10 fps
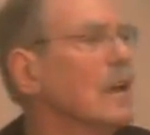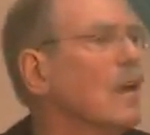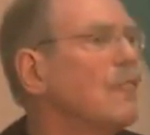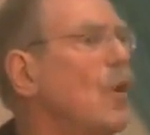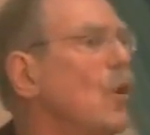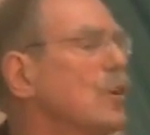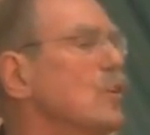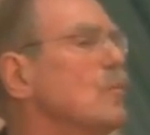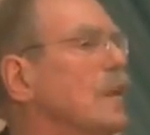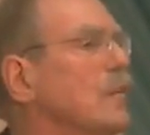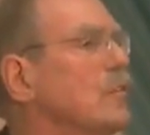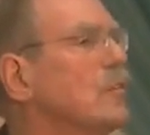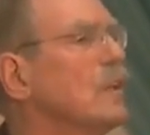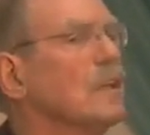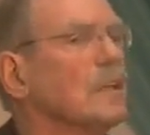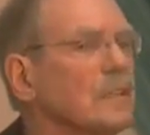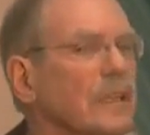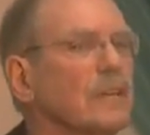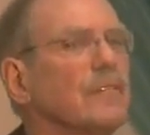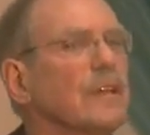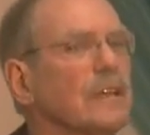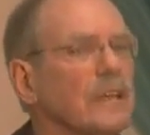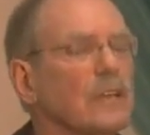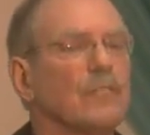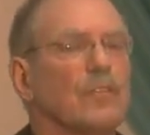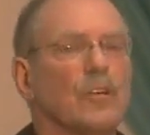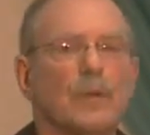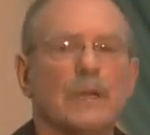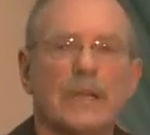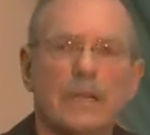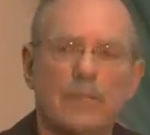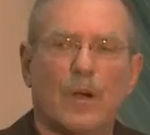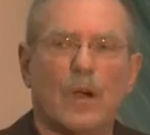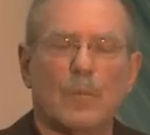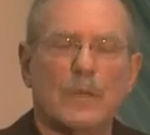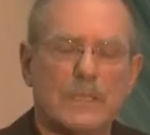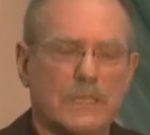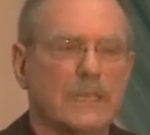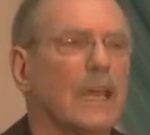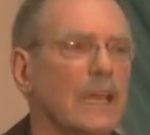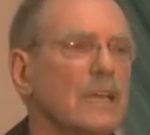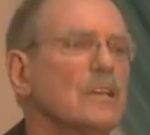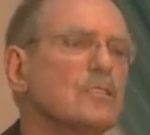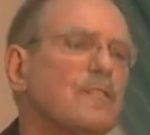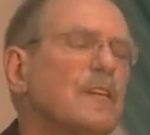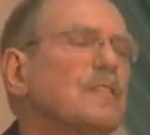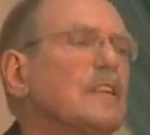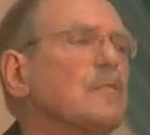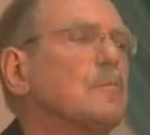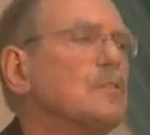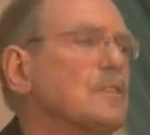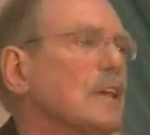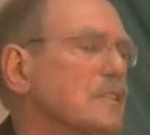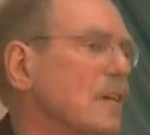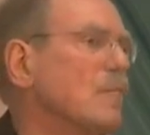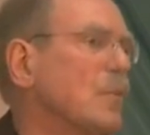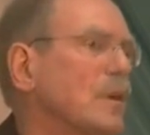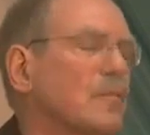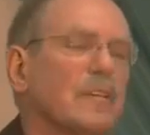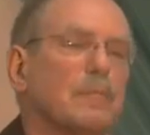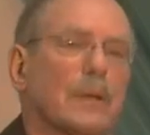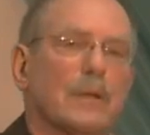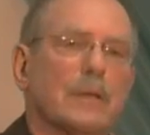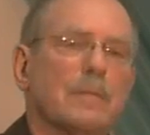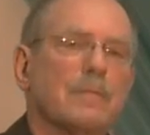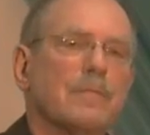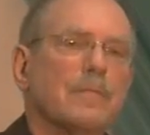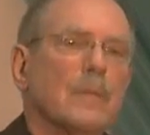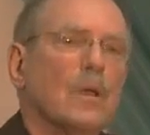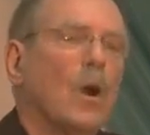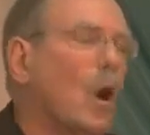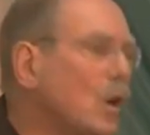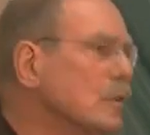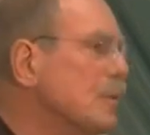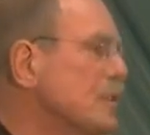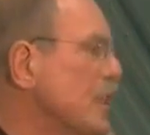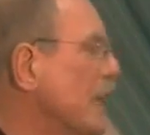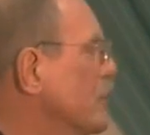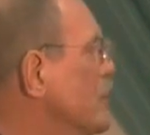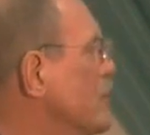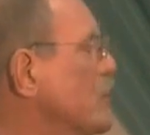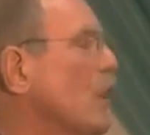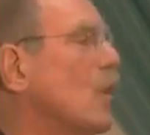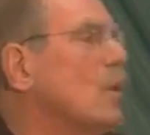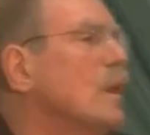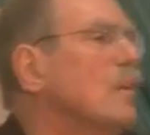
of all humans live in an urban environment today. So 53% of 7.3 billion. All the projections show